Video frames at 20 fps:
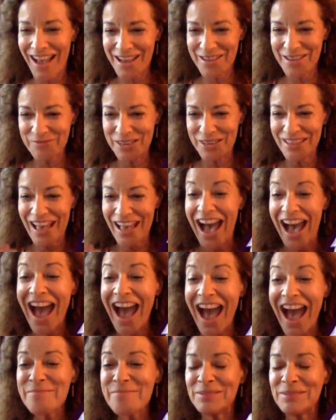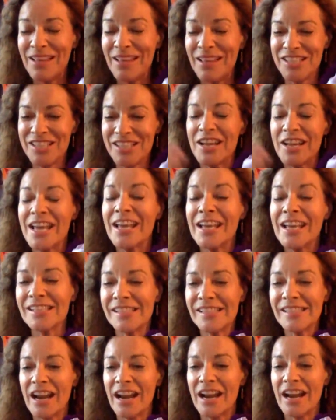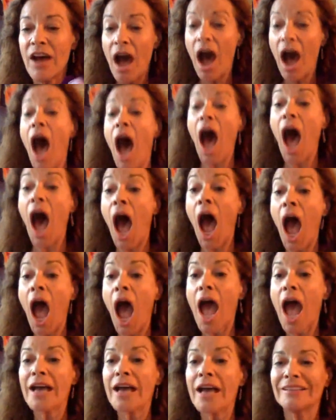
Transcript: time with high pleasure, instead of, ah,